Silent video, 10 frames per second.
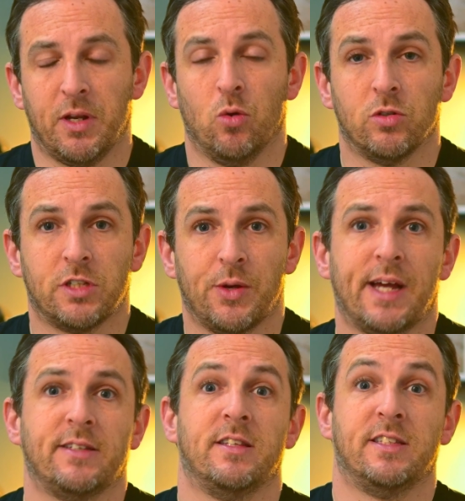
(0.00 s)
it also
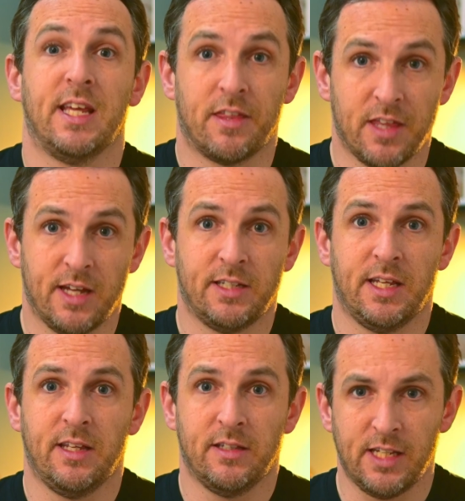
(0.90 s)
has the
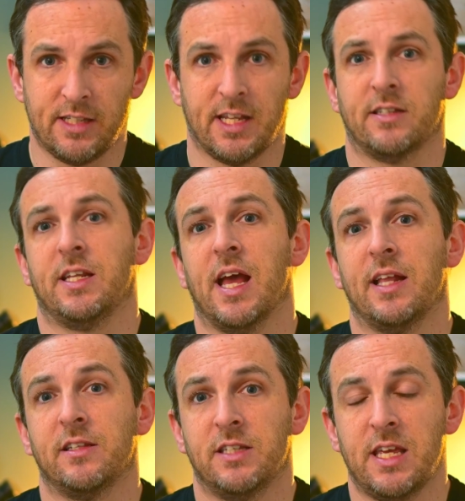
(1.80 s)
C30, C60
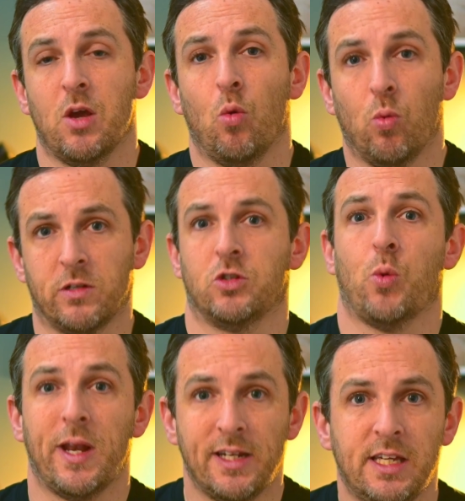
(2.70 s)
and
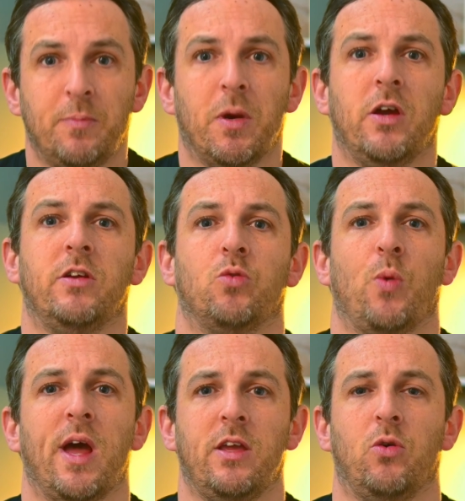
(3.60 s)
C120 modes
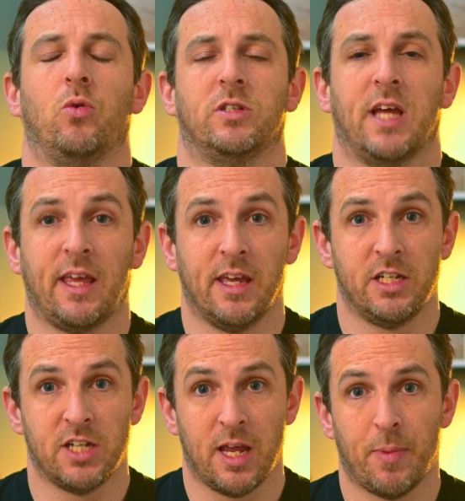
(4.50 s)
where you're taking a
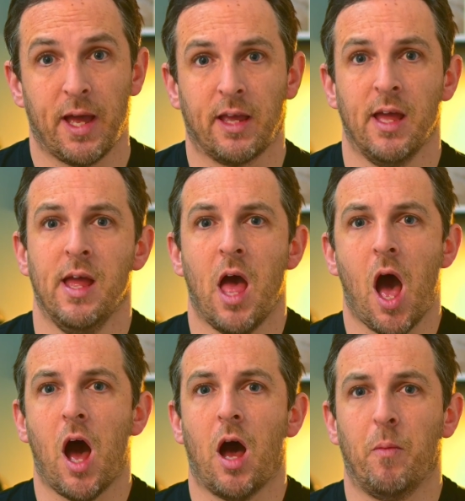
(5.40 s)
JPEG,
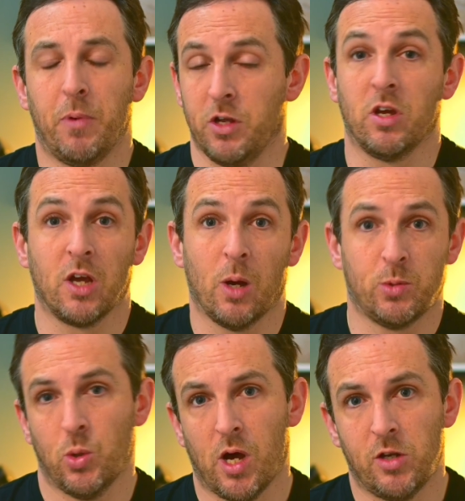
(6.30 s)
but you can go up
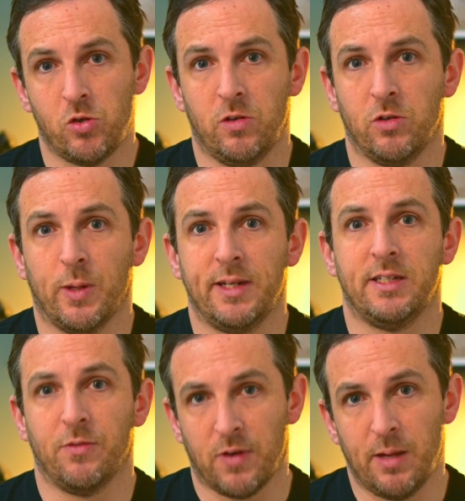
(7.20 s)
to
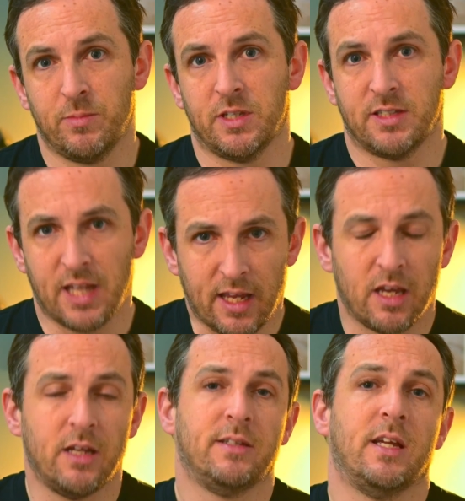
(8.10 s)
120 frames a
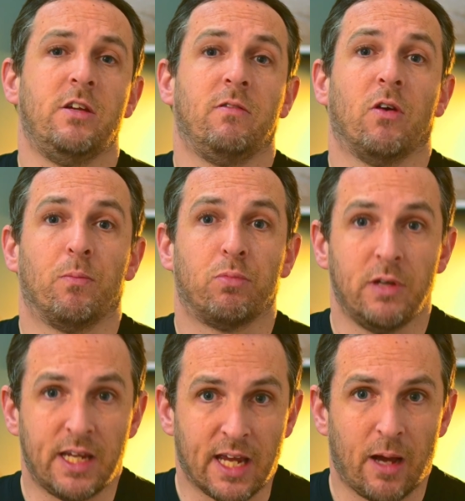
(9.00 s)
second, and you've got
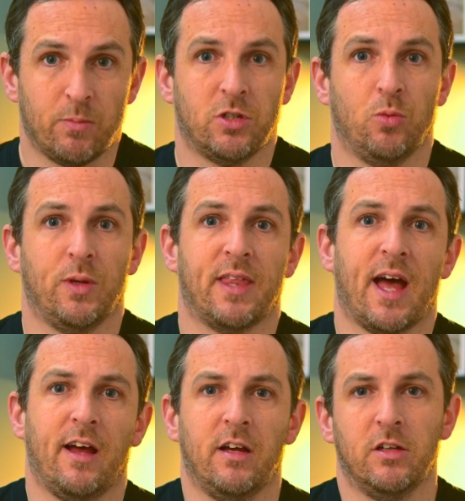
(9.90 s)
pre-capture with
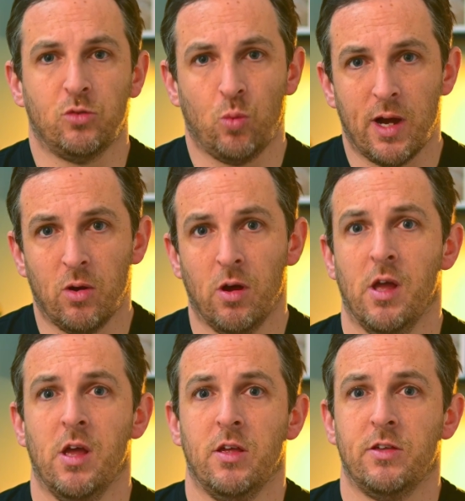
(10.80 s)
that as well.
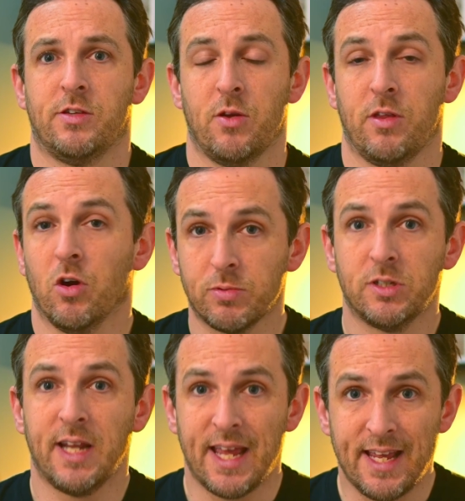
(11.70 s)
So the
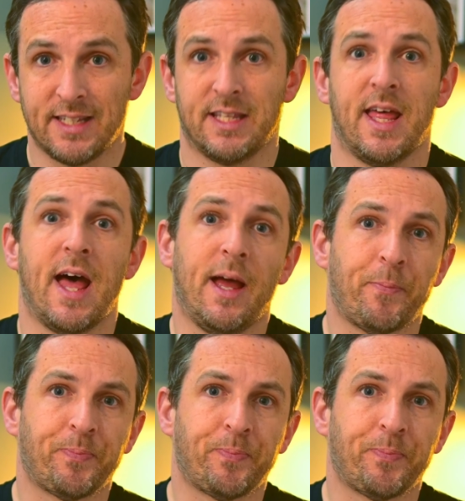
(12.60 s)
option is there.